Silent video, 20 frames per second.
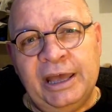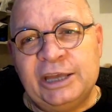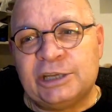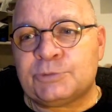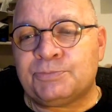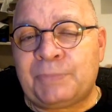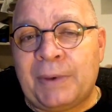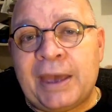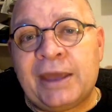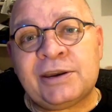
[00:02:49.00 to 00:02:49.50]

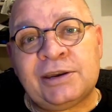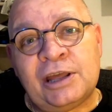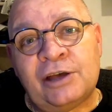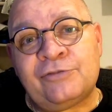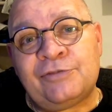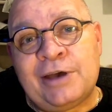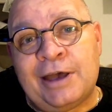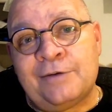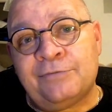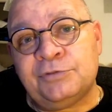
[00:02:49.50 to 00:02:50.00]
It's bad
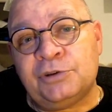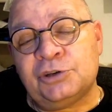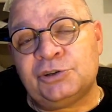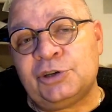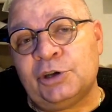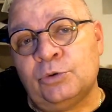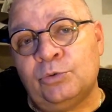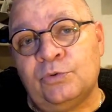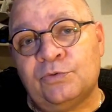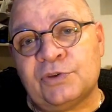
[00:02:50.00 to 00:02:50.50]
enough having to
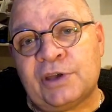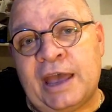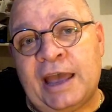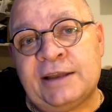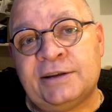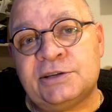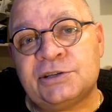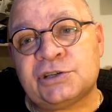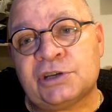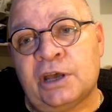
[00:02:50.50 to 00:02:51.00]
deal with
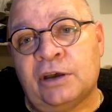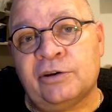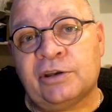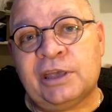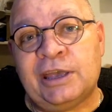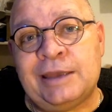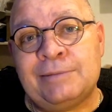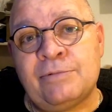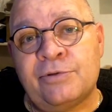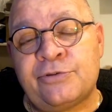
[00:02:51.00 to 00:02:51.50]
cancer,
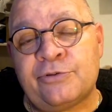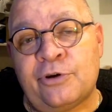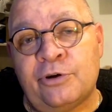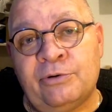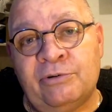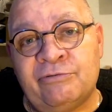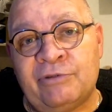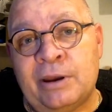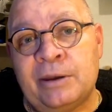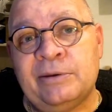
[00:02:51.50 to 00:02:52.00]

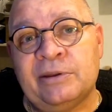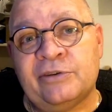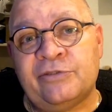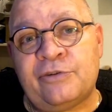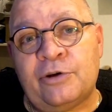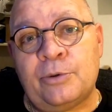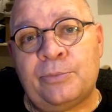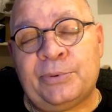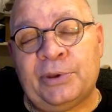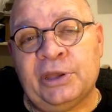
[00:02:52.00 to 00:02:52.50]
chemotherapy,
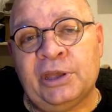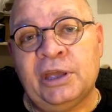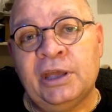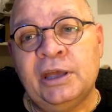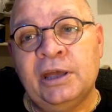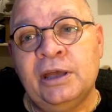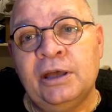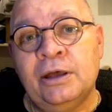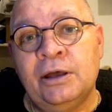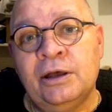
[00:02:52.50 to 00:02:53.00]

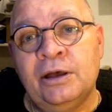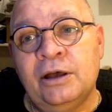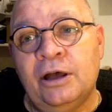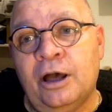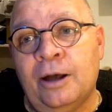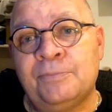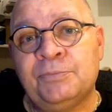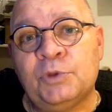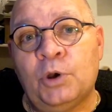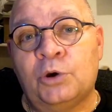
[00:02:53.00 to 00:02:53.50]
radiotherapy
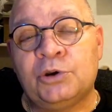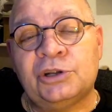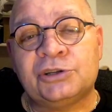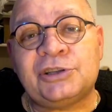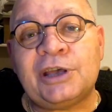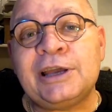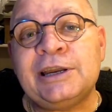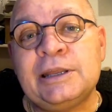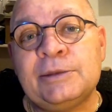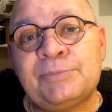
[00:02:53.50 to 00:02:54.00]
on a
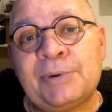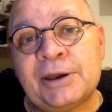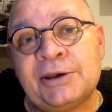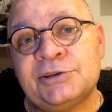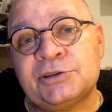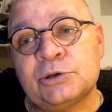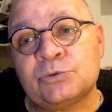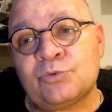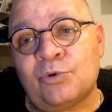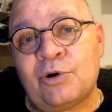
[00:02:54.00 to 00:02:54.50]
daily
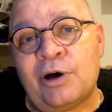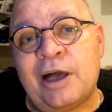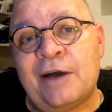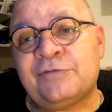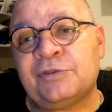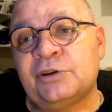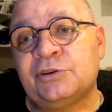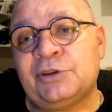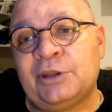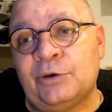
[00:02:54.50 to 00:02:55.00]
basis. We'll
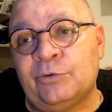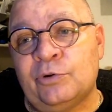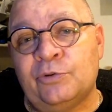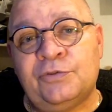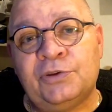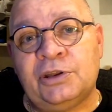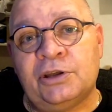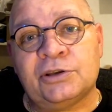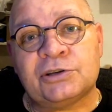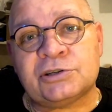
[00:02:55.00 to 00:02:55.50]
have to deal
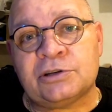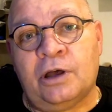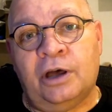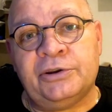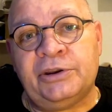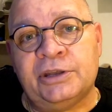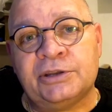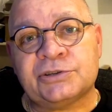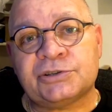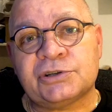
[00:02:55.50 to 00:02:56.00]
with videos
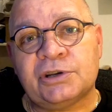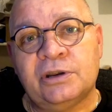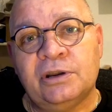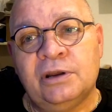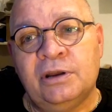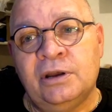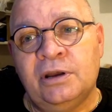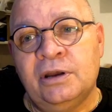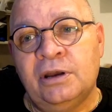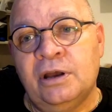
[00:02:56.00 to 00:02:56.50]
like this.
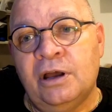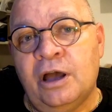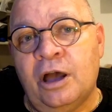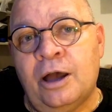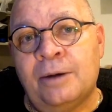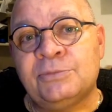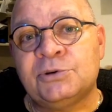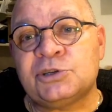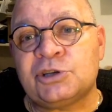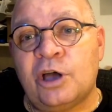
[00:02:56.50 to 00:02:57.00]

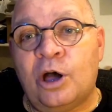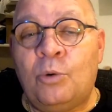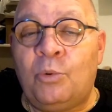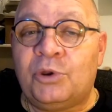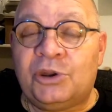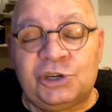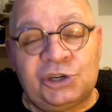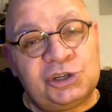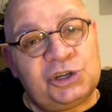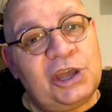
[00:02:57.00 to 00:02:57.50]
So I
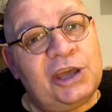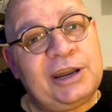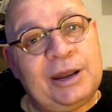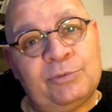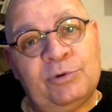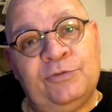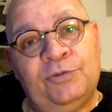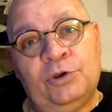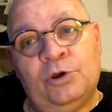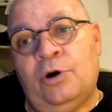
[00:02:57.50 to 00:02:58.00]
want to share
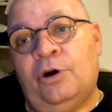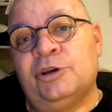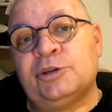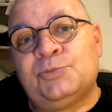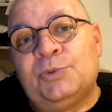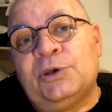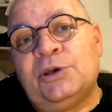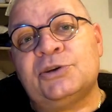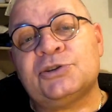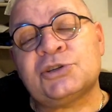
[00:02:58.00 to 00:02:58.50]
that with you
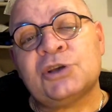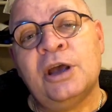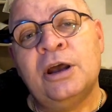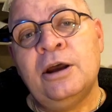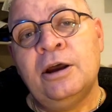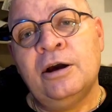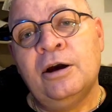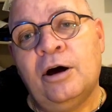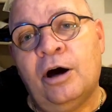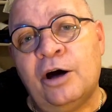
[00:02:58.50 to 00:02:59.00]
guys because
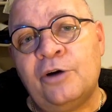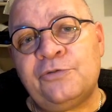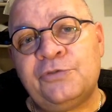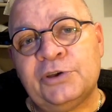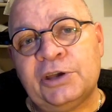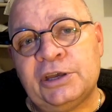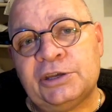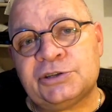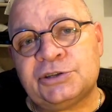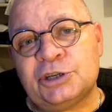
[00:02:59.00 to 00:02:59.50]
I
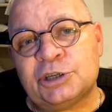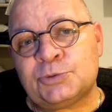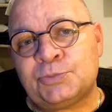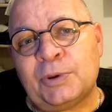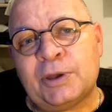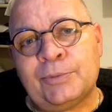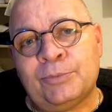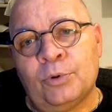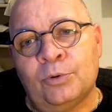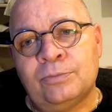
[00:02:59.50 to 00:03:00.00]
think it's
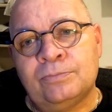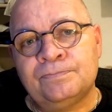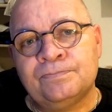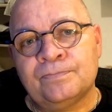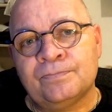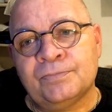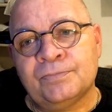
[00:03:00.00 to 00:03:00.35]
despicable.